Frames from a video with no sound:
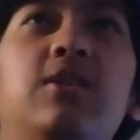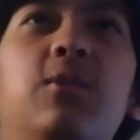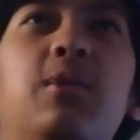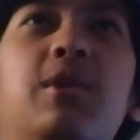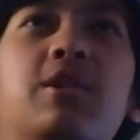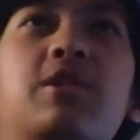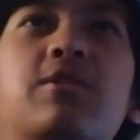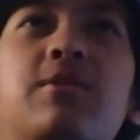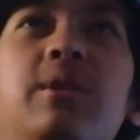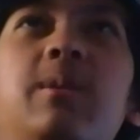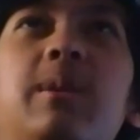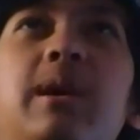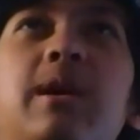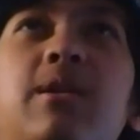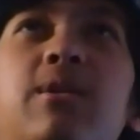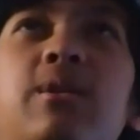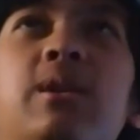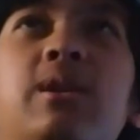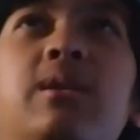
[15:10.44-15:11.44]
The worst
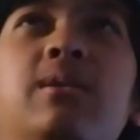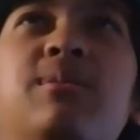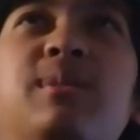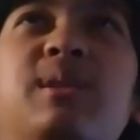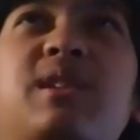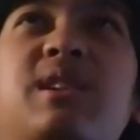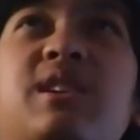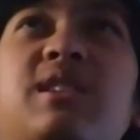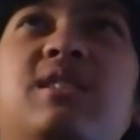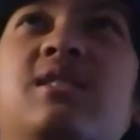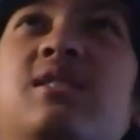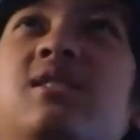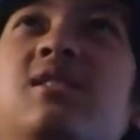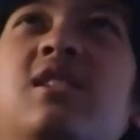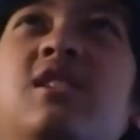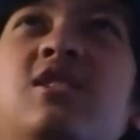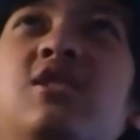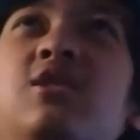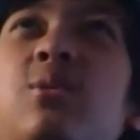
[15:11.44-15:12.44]
3x3, because
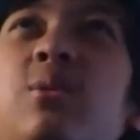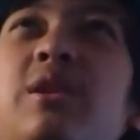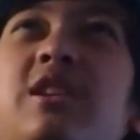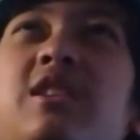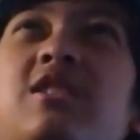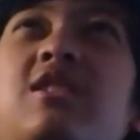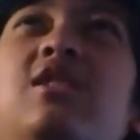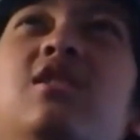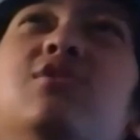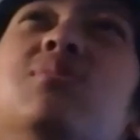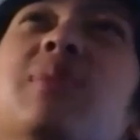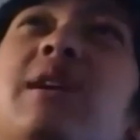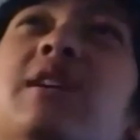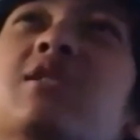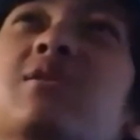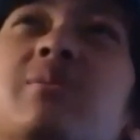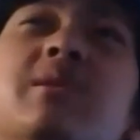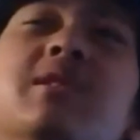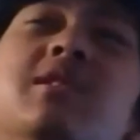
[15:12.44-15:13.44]
a
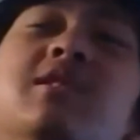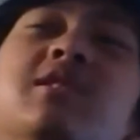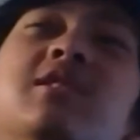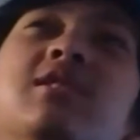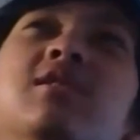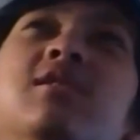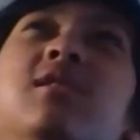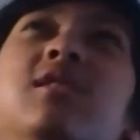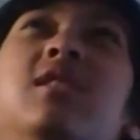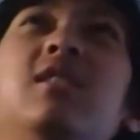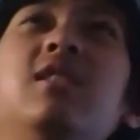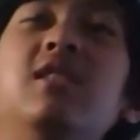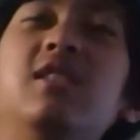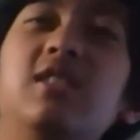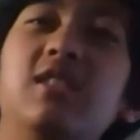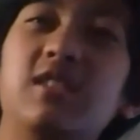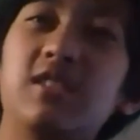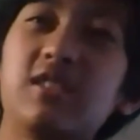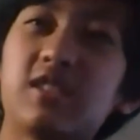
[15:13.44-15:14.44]
22x22,
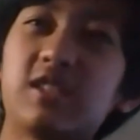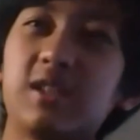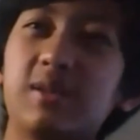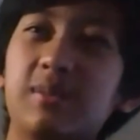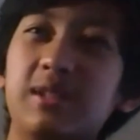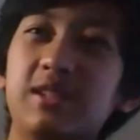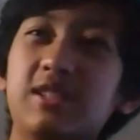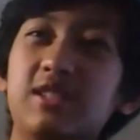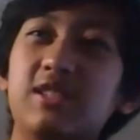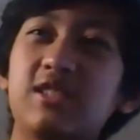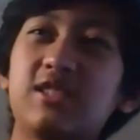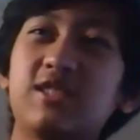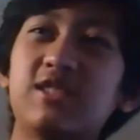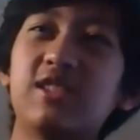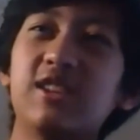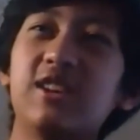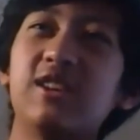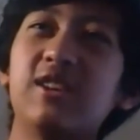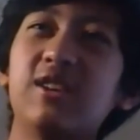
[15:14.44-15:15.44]
there's gonna be
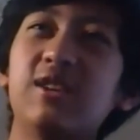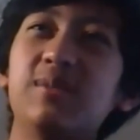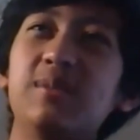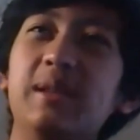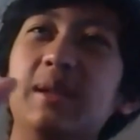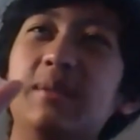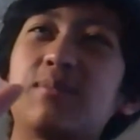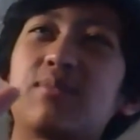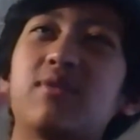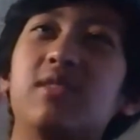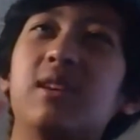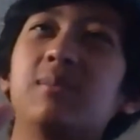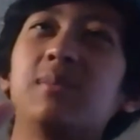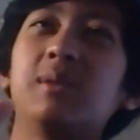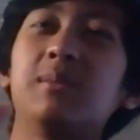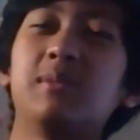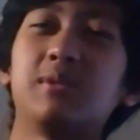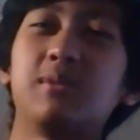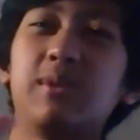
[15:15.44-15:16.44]
so many
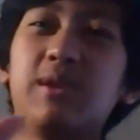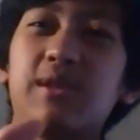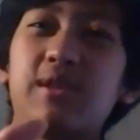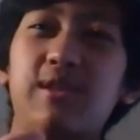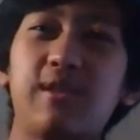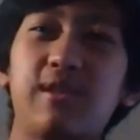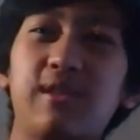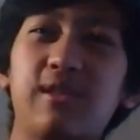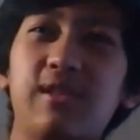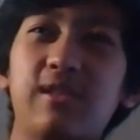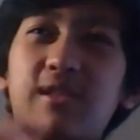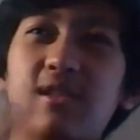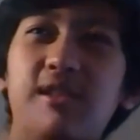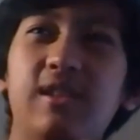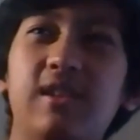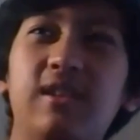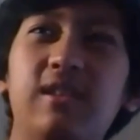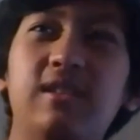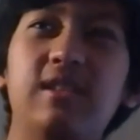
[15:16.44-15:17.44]
problems with
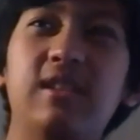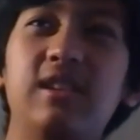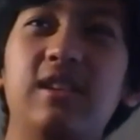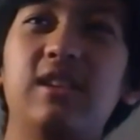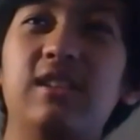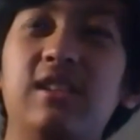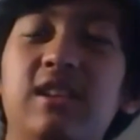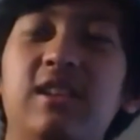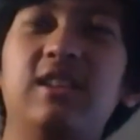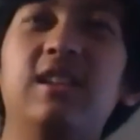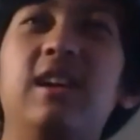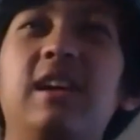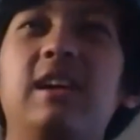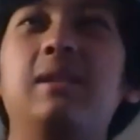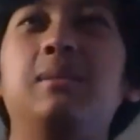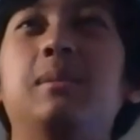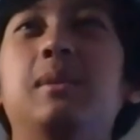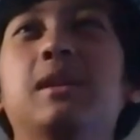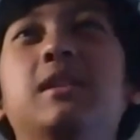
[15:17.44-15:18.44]

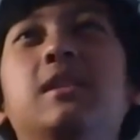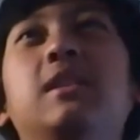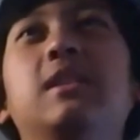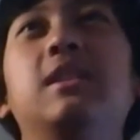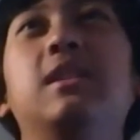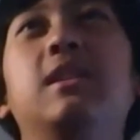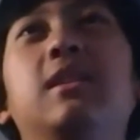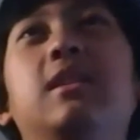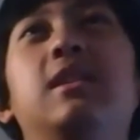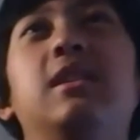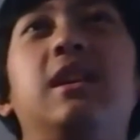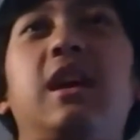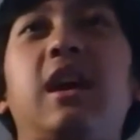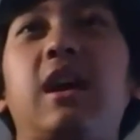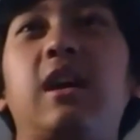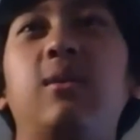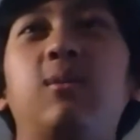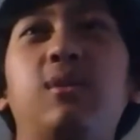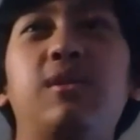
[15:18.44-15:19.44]
alignment
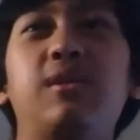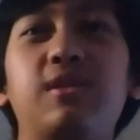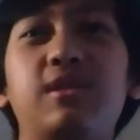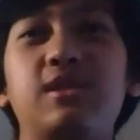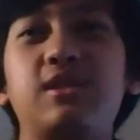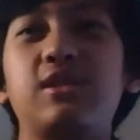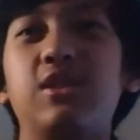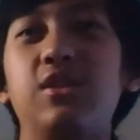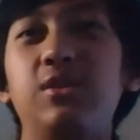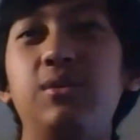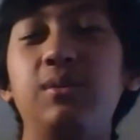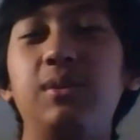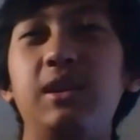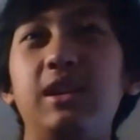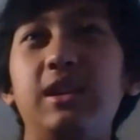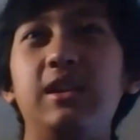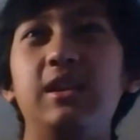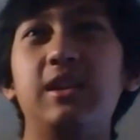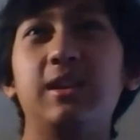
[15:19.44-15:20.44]
and with so
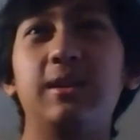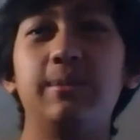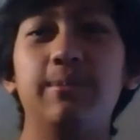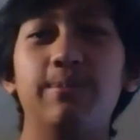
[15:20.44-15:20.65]
many